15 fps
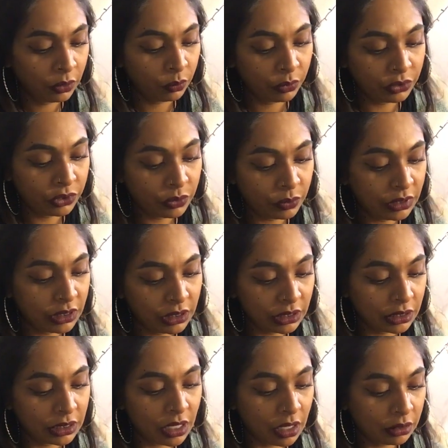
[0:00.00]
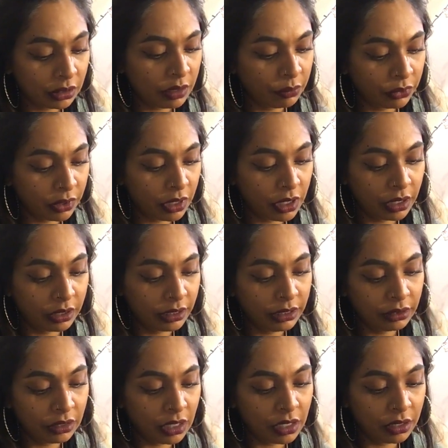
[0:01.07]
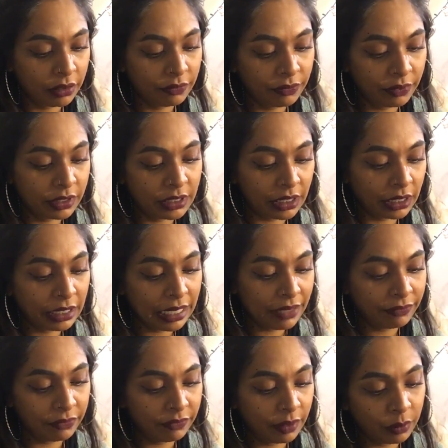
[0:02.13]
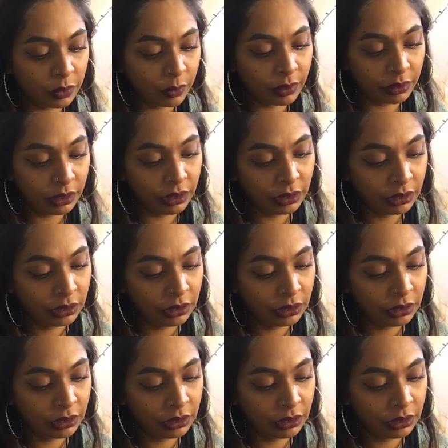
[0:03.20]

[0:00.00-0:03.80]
What do we need to tell Libra in love for the second half of February?